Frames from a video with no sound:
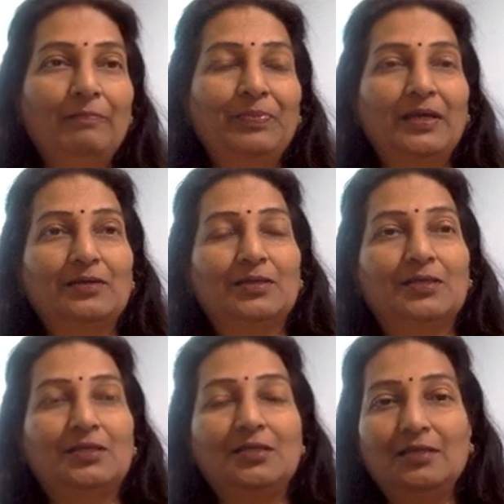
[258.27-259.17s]
that a
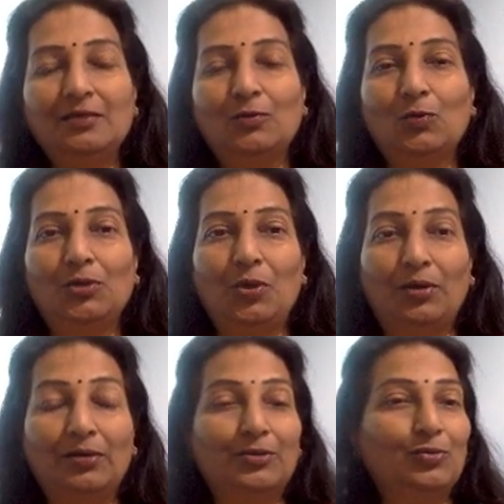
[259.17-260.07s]
16-year-old
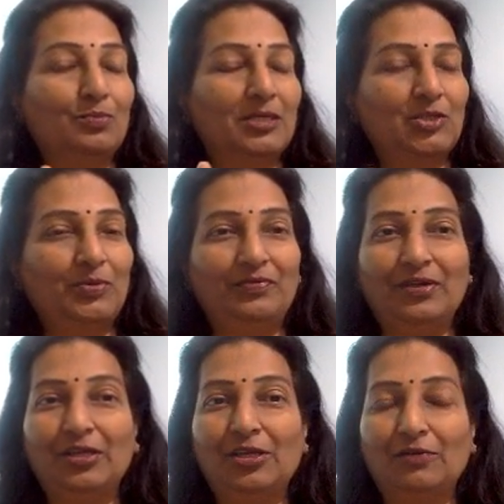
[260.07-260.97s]
daughter, you must be
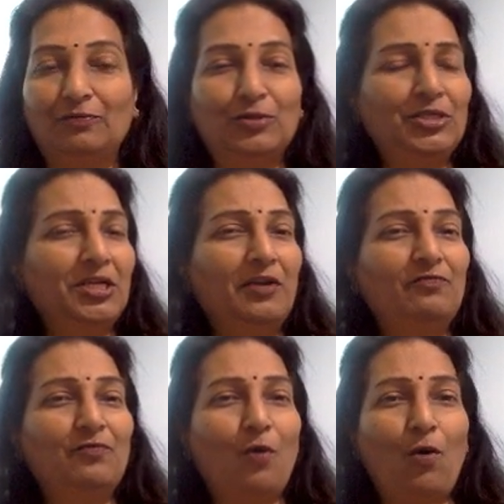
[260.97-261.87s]
very careful. She can
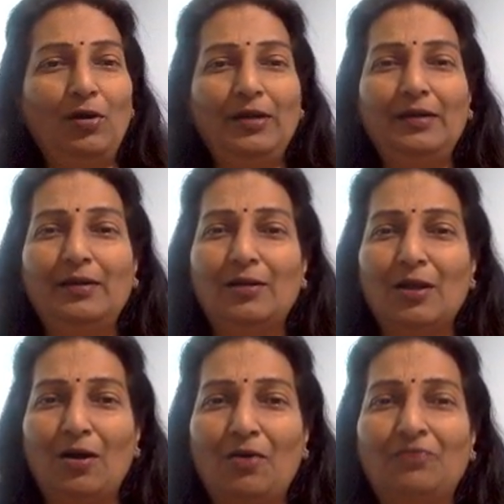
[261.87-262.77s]
fall in
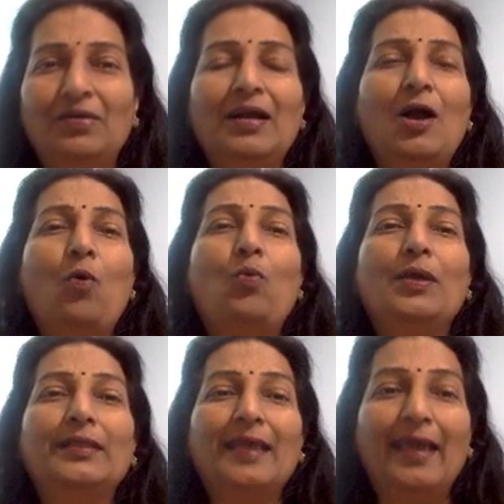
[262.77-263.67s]
love
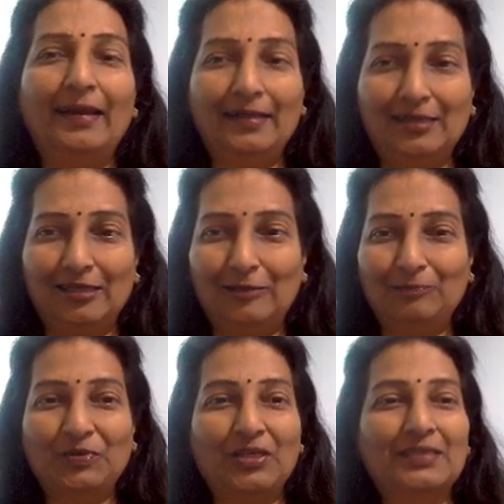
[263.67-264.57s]
with anything.
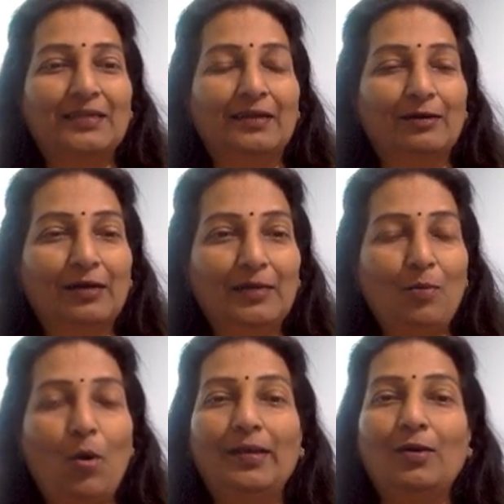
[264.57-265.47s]
It's an ugly
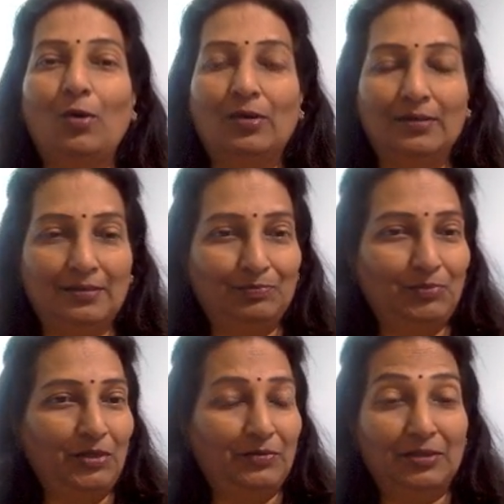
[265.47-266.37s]
boy or
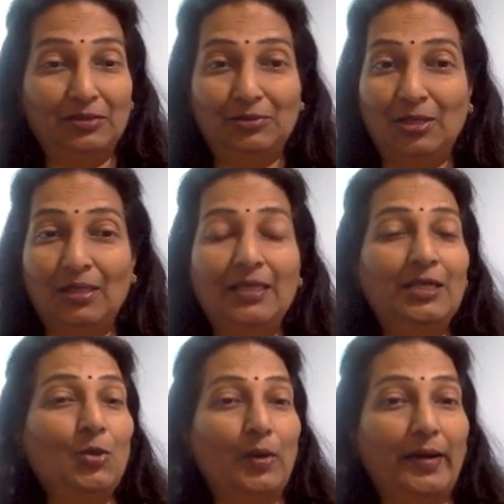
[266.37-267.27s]
even a
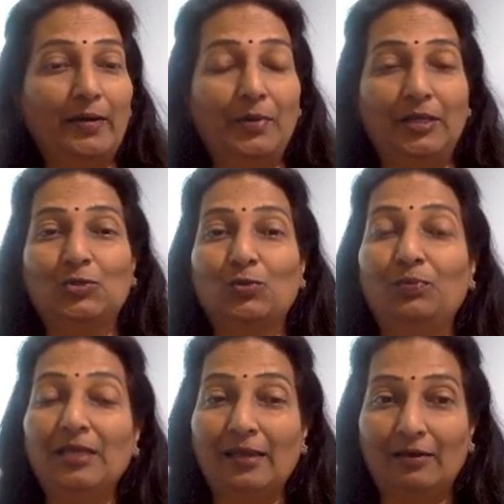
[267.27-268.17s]
donkey or anybody, so
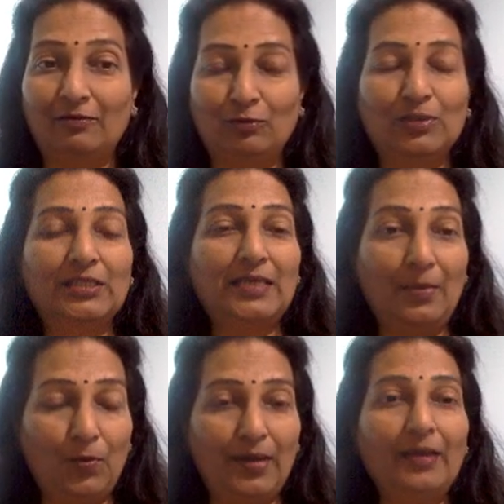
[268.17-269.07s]
be careful.
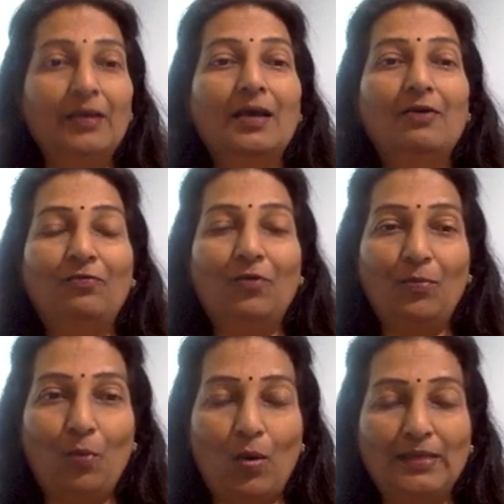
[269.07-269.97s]
Same way for
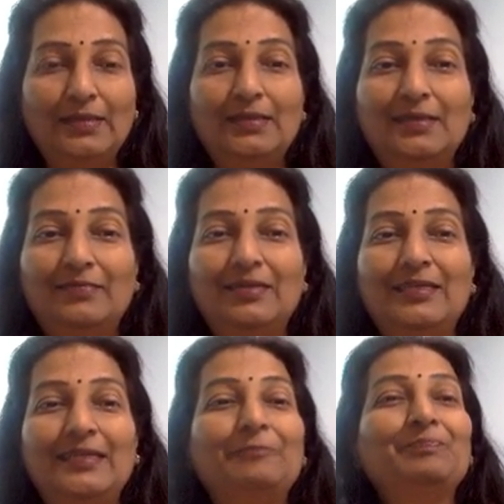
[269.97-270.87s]
boys at 17,